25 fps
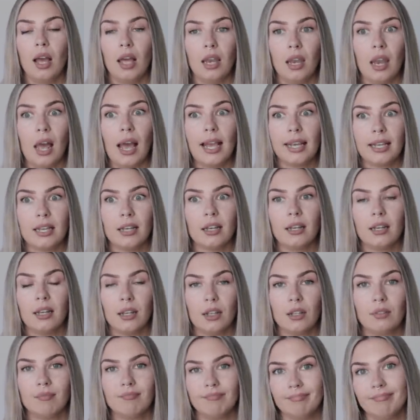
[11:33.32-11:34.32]
Like,
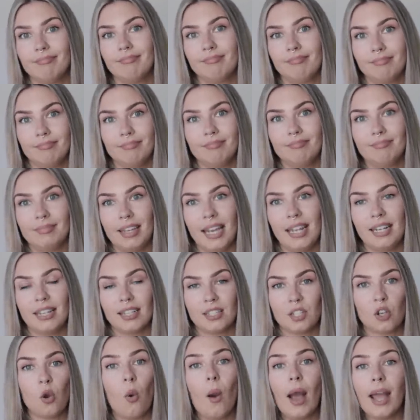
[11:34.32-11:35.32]

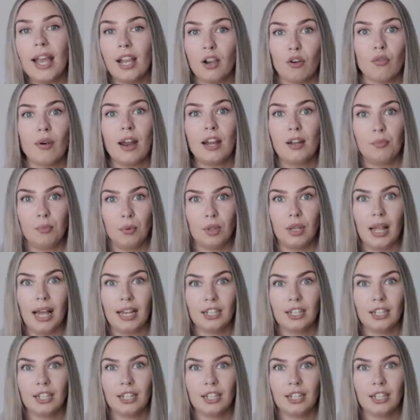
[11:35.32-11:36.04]
it's quite incredible